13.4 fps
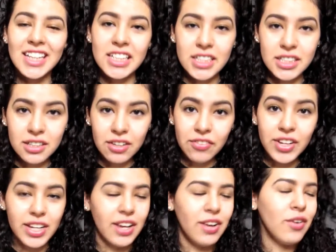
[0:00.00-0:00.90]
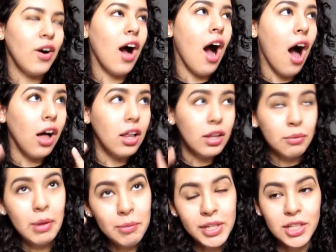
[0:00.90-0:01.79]
This is a video all
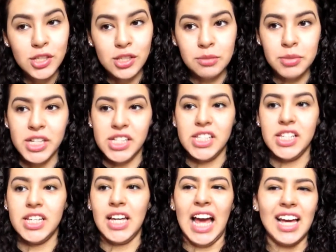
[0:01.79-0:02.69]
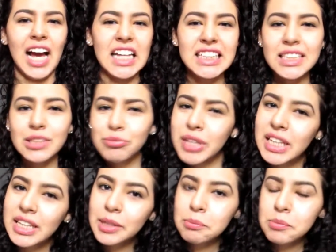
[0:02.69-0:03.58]
about my nose piercing. I got some
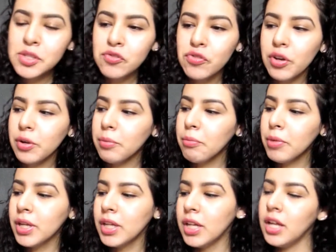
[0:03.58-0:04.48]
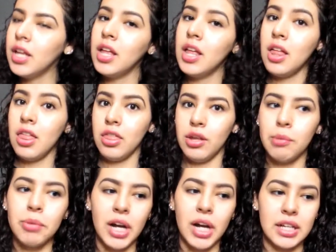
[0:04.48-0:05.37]
clips from the
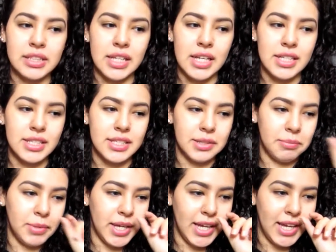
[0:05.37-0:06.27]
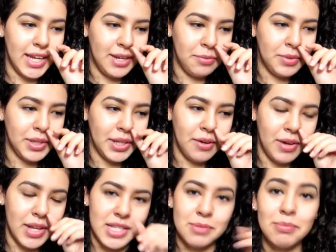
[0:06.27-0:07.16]
process, but it didn't really go
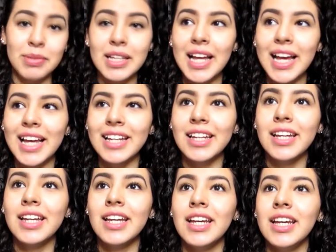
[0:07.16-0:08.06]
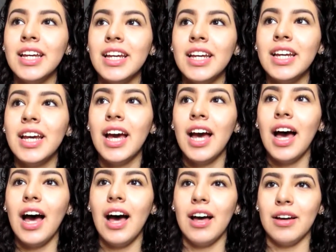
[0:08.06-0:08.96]
as planned.
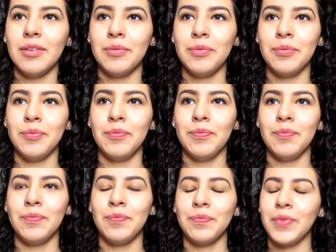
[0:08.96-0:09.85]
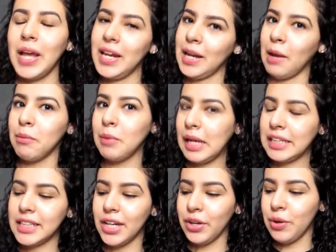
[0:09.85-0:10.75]
Um, and I'm about
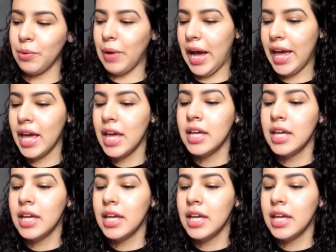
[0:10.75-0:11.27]
to tell you why.